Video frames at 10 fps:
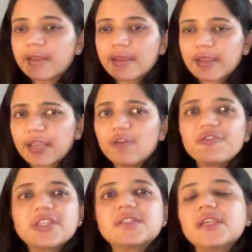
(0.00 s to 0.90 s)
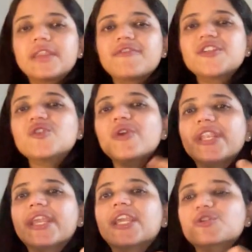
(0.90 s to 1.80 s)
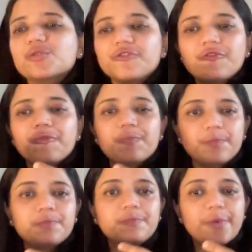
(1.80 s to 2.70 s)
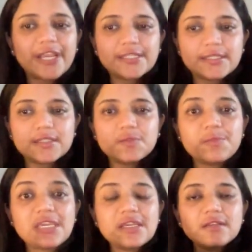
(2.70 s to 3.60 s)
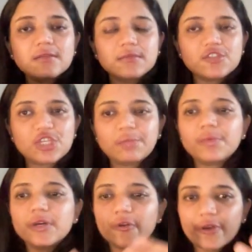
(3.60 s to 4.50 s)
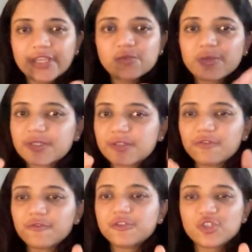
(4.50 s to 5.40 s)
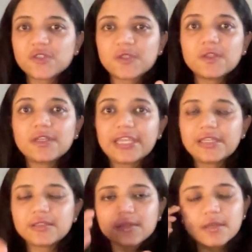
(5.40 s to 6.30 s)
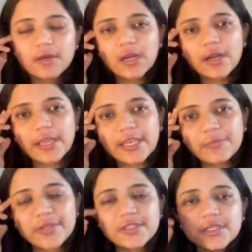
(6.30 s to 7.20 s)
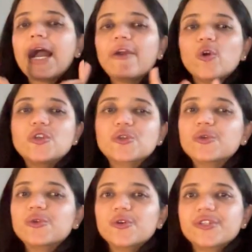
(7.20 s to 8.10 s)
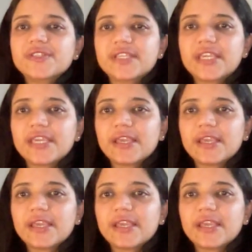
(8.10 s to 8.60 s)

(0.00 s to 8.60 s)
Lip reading: Kind of easy. There is no indication of prices being cheaper or expensive just in the date element. I also do not see